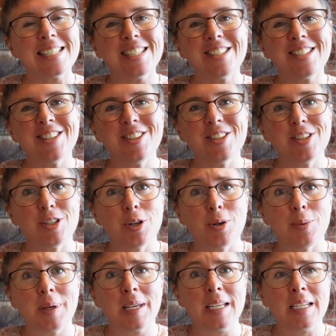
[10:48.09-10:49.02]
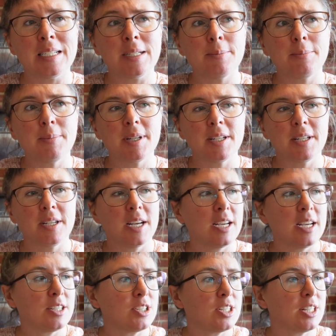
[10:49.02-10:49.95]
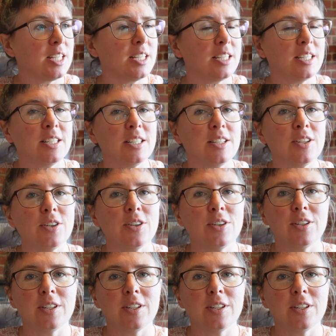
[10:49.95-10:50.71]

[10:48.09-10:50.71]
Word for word: into the sewing, but actually no,